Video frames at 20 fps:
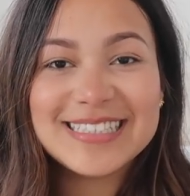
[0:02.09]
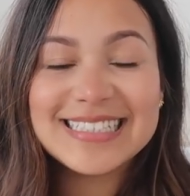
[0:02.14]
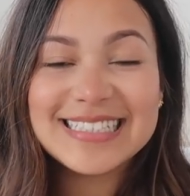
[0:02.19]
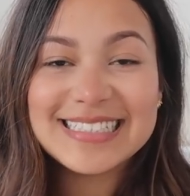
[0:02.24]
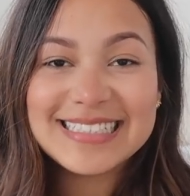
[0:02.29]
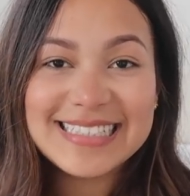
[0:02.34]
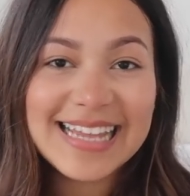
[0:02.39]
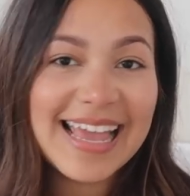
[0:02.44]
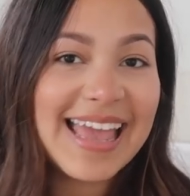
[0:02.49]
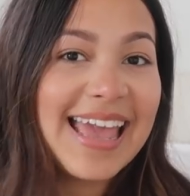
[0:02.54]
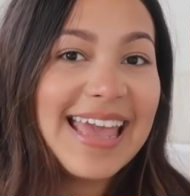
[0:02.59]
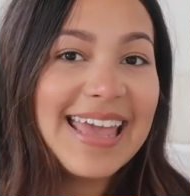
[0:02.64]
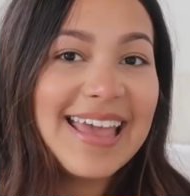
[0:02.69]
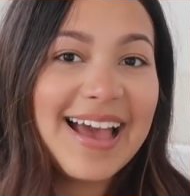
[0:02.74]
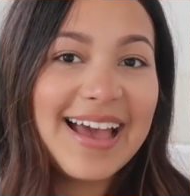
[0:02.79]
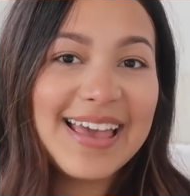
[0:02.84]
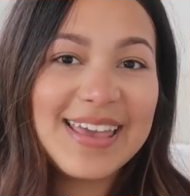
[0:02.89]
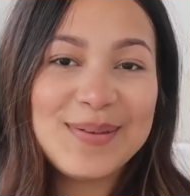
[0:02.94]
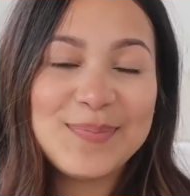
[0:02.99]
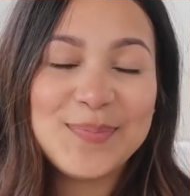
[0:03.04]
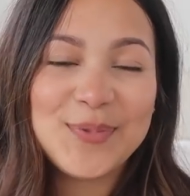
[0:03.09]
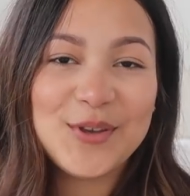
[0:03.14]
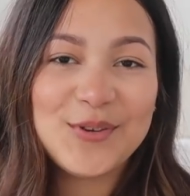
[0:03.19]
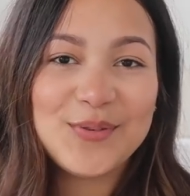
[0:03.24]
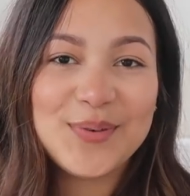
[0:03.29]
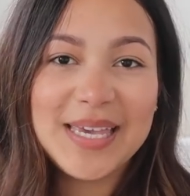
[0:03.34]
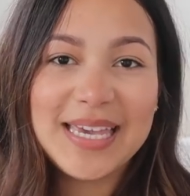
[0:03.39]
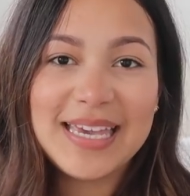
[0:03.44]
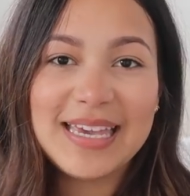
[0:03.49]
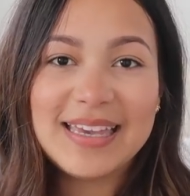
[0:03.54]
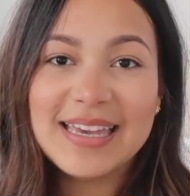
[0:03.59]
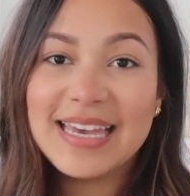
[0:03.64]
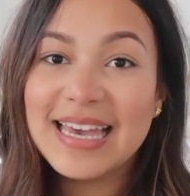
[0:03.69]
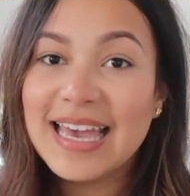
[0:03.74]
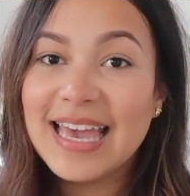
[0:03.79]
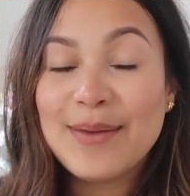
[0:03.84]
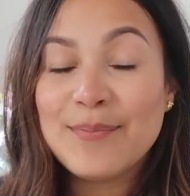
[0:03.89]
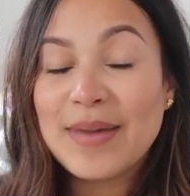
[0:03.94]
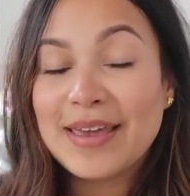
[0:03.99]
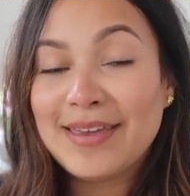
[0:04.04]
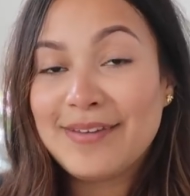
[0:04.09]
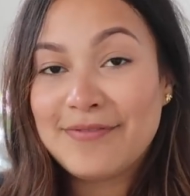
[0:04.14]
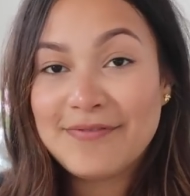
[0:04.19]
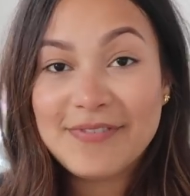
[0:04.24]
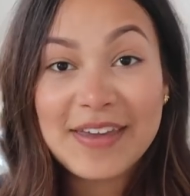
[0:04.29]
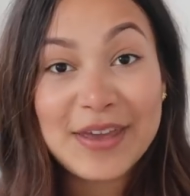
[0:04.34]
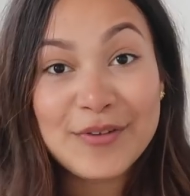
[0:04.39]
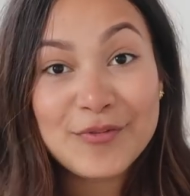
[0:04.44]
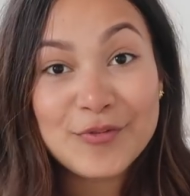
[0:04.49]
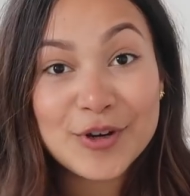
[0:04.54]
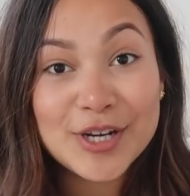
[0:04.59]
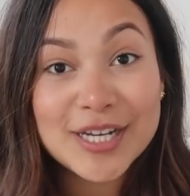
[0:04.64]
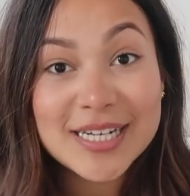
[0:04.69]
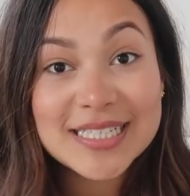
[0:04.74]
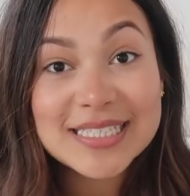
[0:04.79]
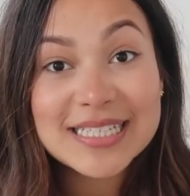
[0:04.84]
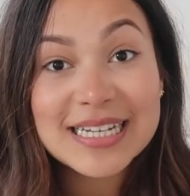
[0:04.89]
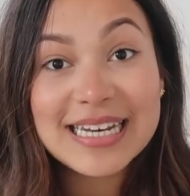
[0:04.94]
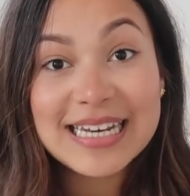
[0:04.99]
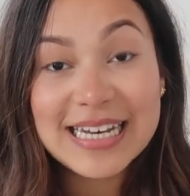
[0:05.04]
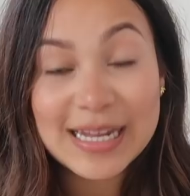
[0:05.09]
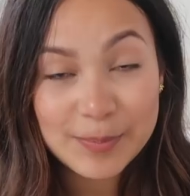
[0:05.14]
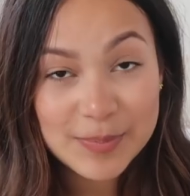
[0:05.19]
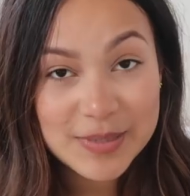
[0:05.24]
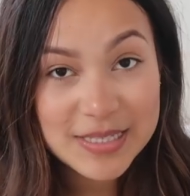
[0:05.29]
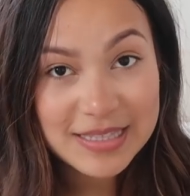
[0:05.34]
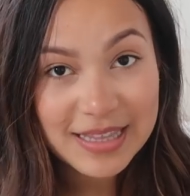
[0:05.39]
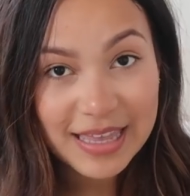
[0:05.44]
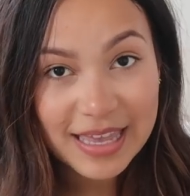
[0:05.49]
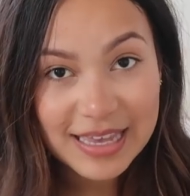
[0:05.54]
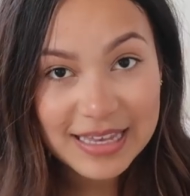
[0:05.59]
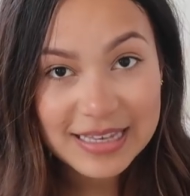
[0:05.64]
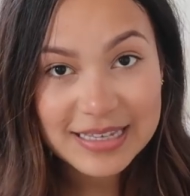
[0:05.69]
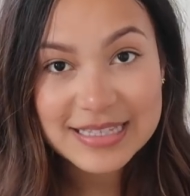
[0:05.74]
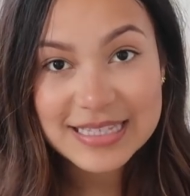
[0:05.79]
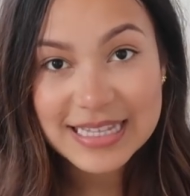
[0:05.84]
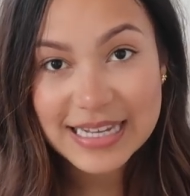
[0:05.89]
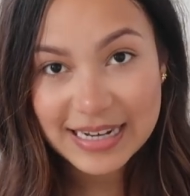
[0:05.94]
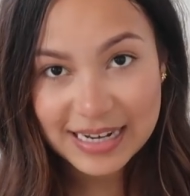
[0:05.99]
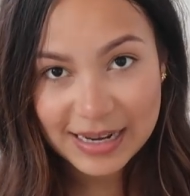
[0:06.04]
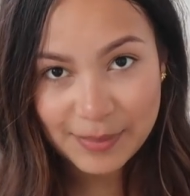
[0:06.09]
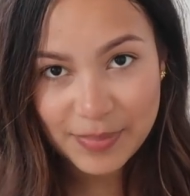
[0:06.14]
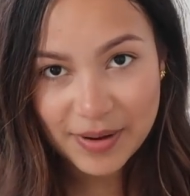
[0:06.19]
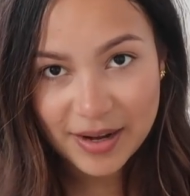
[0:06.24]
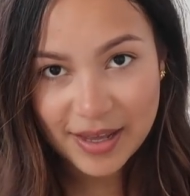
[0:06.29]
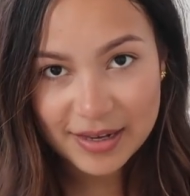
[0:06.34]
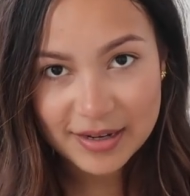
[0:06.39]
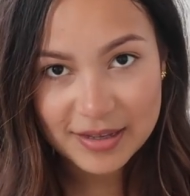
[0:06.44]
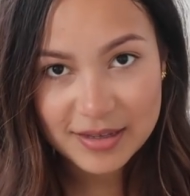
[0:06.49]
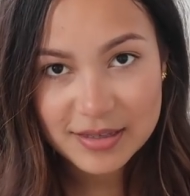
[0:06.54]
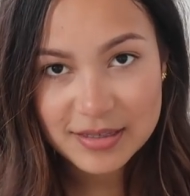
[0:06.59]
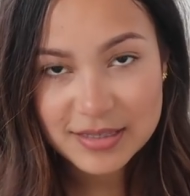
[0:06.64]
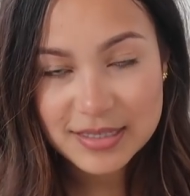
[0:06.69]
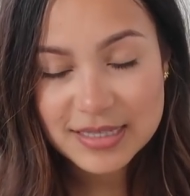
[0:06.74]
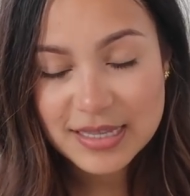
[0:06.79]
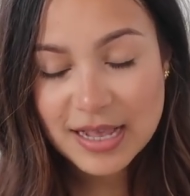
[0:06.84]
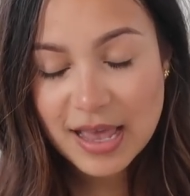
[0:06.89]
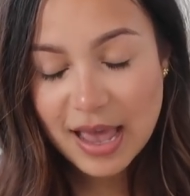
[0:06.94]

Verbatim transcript: Today I am doing my favorite lipsticks and lip liners.